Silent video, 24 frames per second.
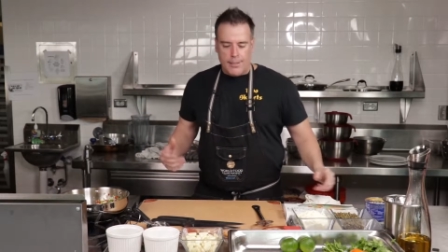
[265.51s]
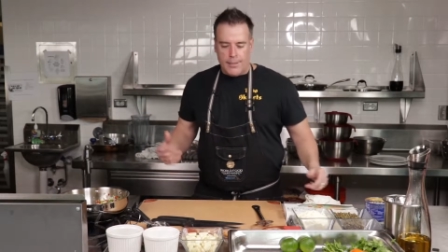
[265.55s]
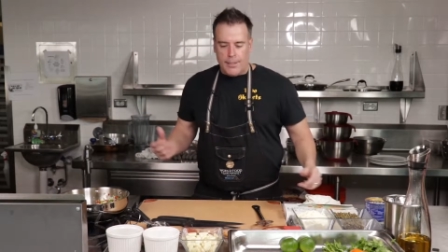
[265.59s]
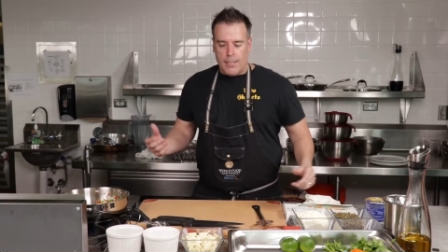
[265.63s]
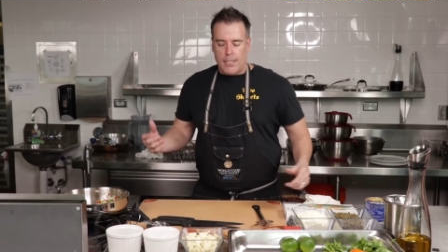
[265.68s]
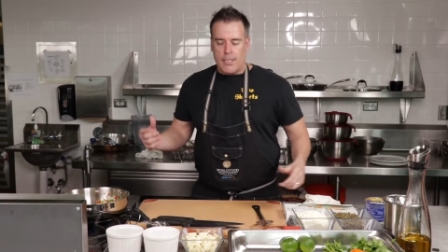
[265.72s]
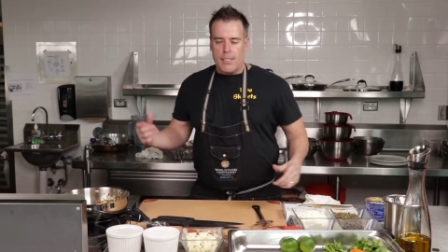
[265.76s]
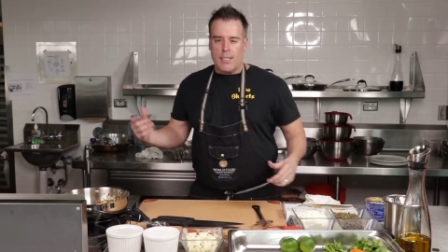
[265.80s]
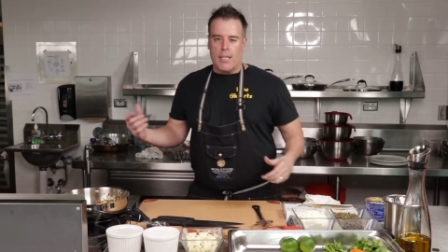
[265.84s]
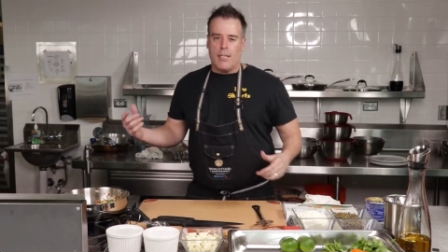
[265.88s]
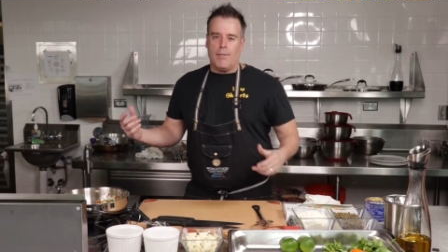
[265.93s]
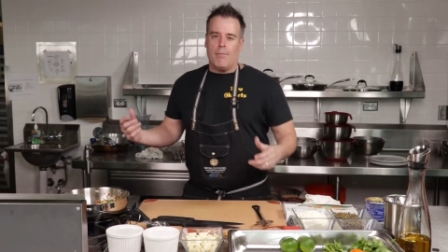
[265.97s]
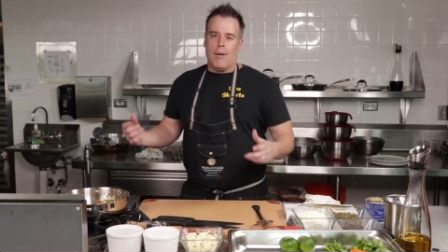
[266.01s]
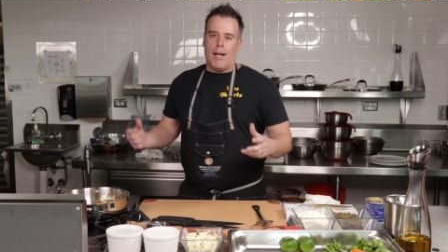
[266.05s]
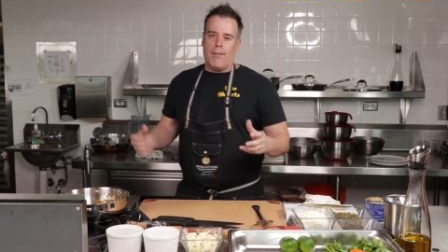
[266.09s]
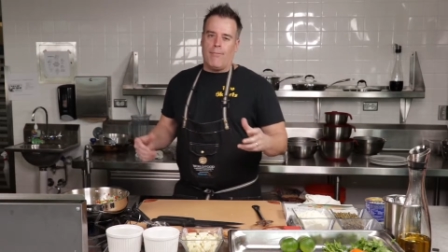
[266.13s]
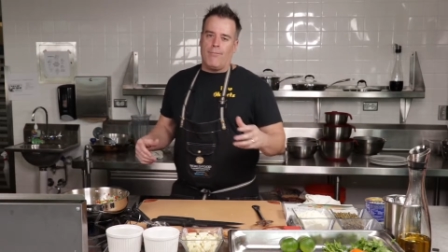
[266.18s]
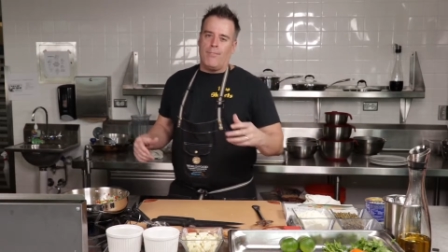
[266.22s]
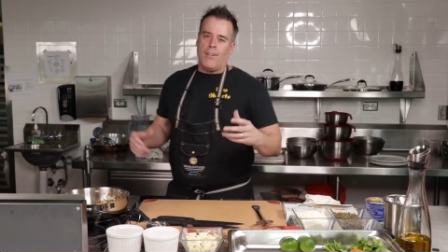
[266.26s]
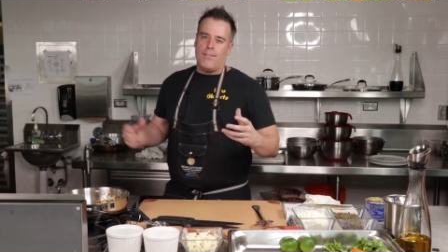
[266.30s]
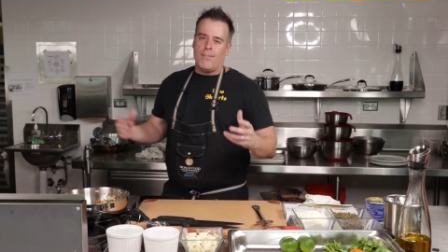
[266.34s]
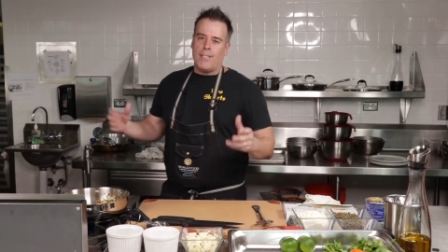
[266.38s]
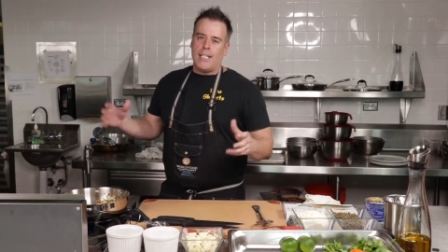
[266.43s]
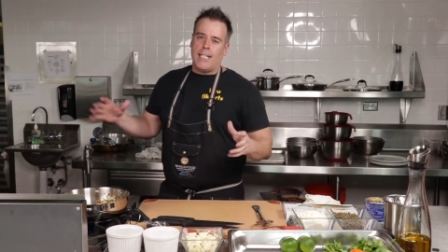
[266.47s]
Let's say about
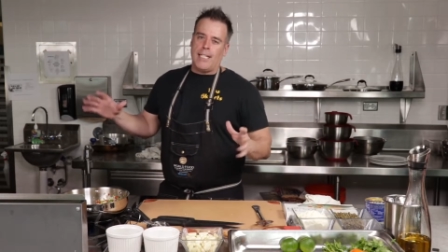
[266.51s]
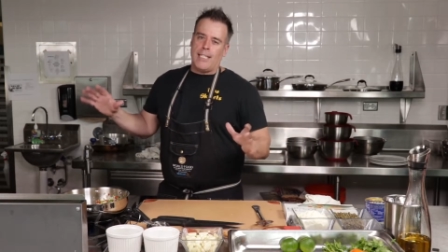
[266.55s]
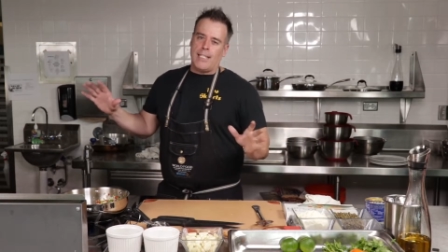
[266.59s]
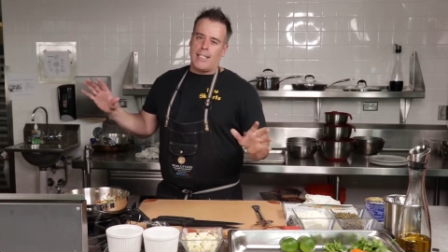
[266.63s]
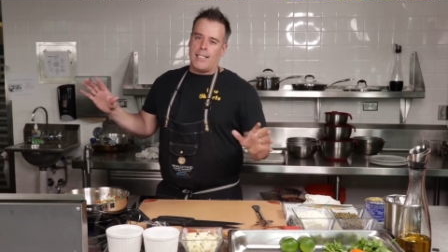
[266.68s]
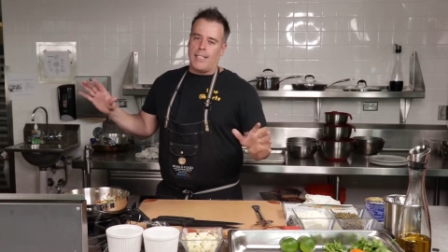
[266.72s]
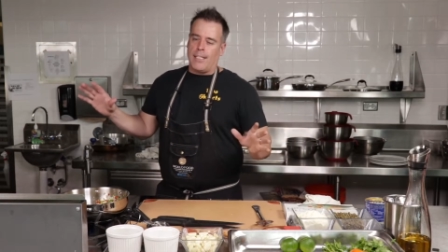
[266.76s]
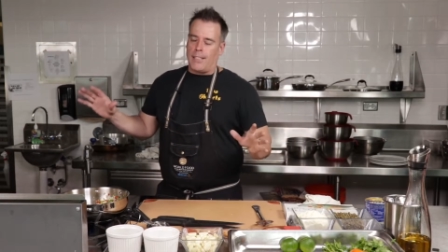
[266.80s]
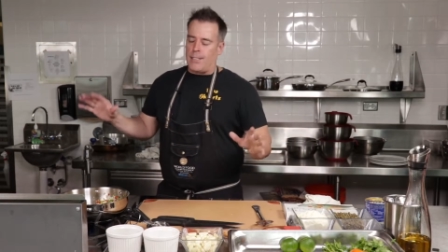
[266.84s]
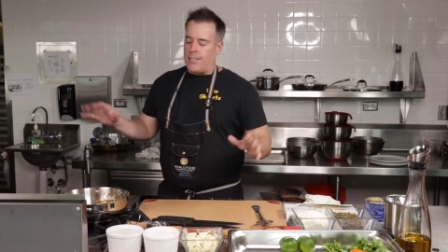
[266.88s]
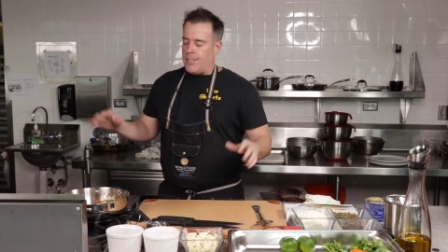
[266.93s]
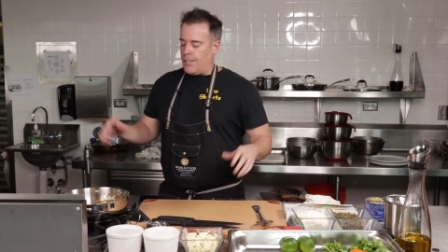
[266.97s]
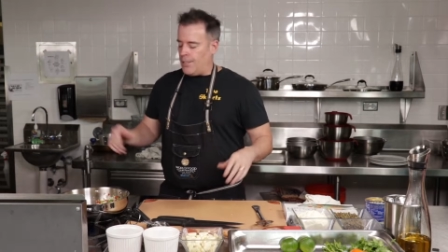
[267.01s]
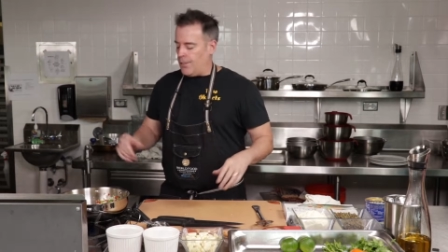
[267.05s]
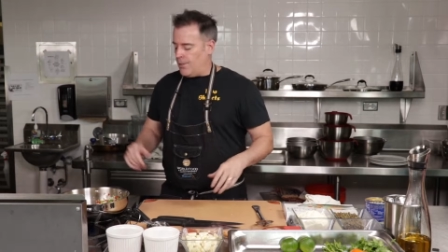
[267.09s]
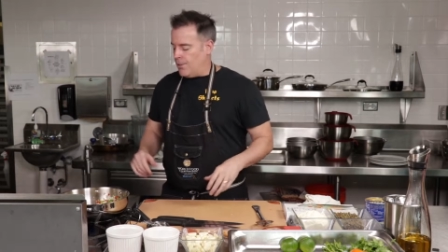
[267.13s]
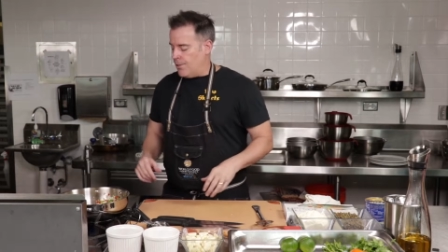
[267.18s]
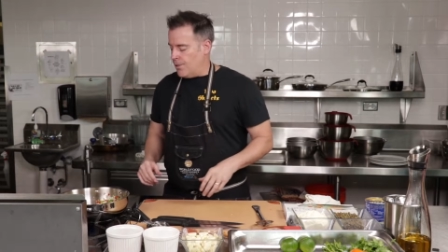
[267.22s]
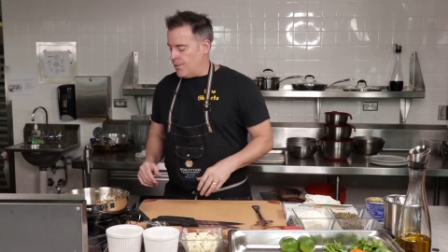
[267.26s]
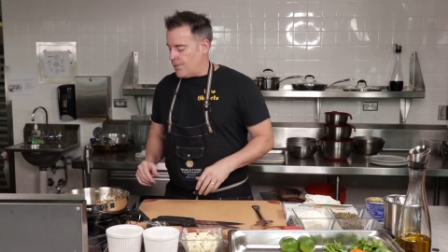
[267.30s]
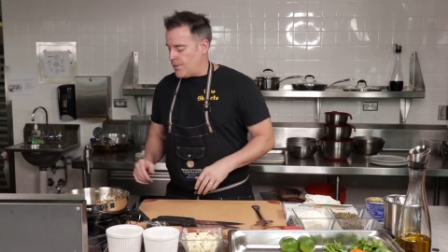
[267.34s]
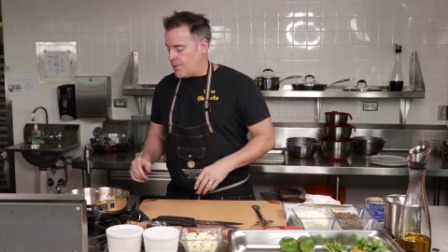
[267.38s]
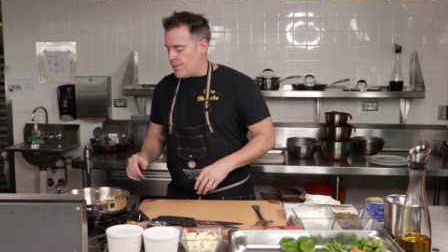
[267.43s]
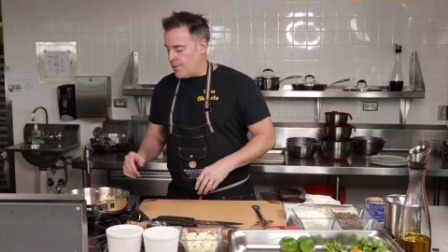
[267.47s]
15, 16
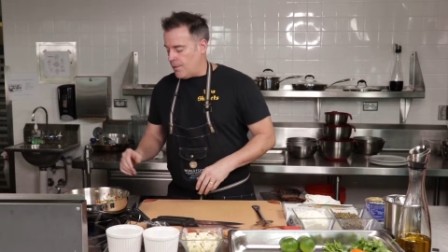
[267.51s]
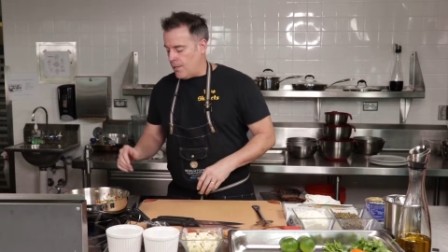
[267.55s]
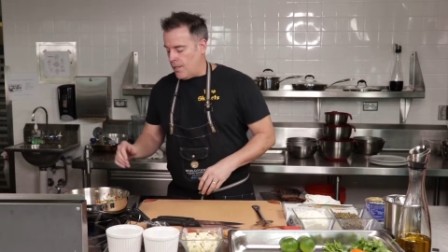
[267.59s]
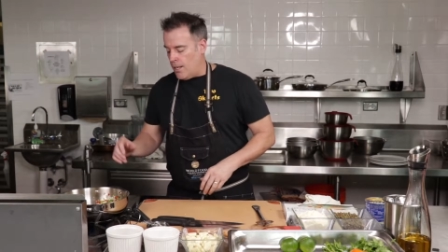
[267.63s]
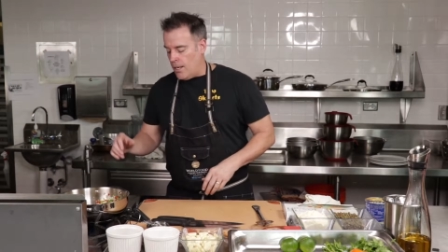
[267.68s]
years.